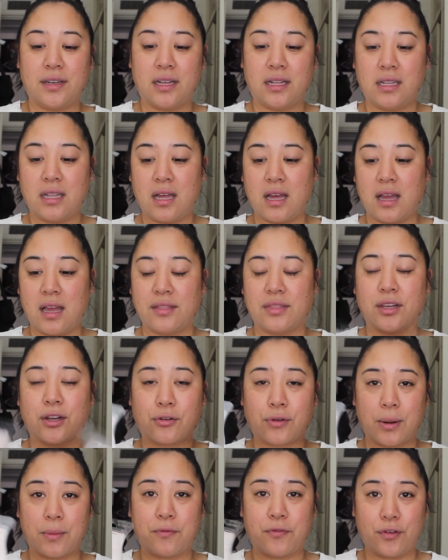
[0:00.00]
vanilla and the
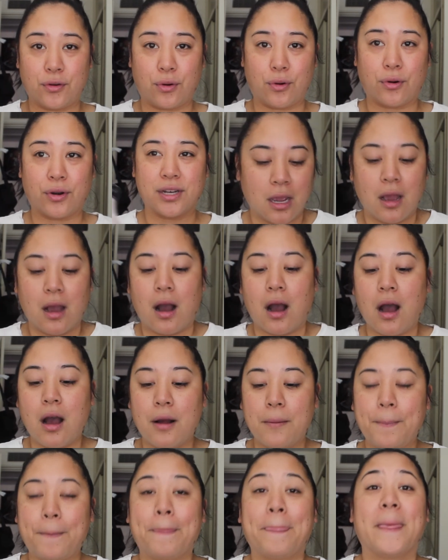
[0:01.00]
grapefruit orange,
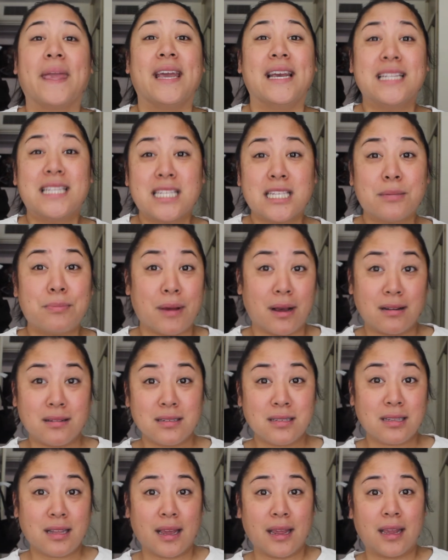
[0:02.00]
um, it
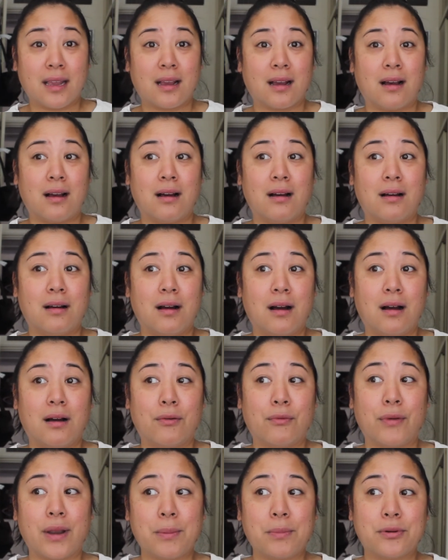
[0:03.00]
smells like
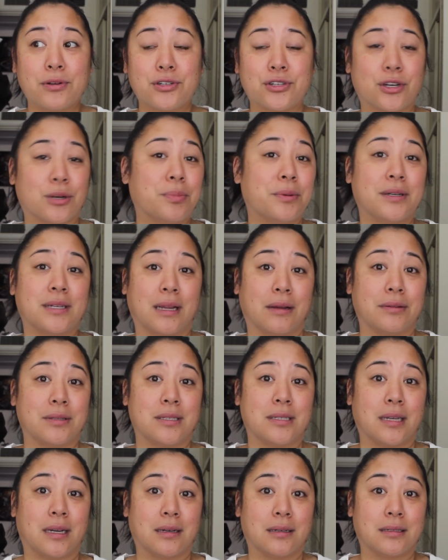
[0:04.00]
uh, rainbow sherbet
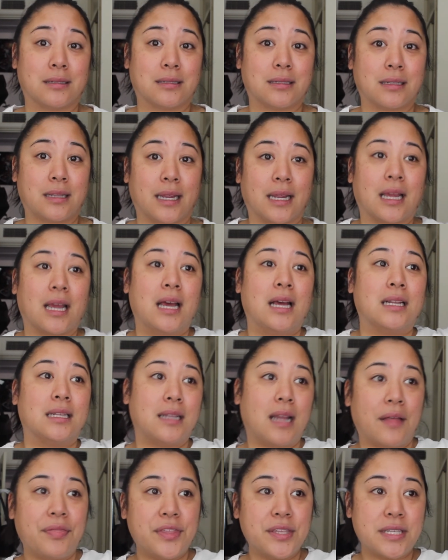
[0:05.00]
downstairs. Like,
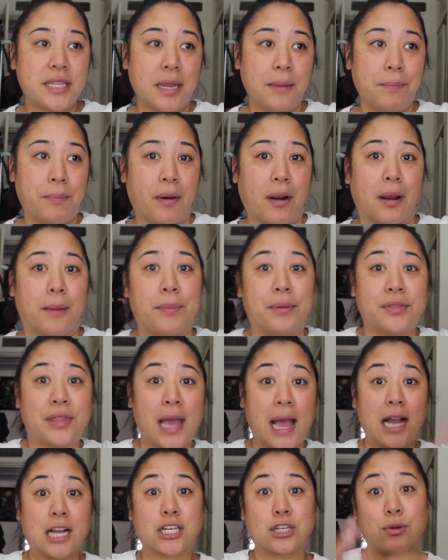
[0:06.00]
not the scent bar, but
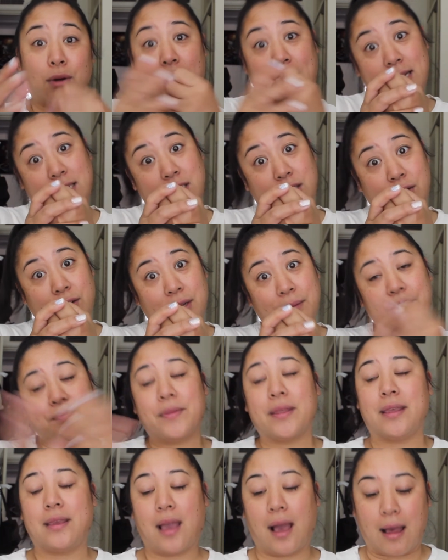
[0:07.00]
the actual ice cream.
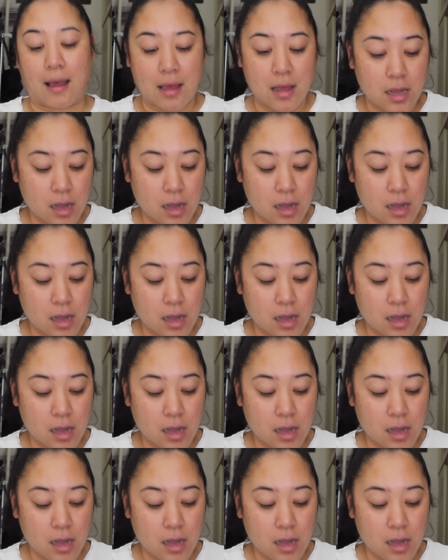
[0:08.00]
Yeah.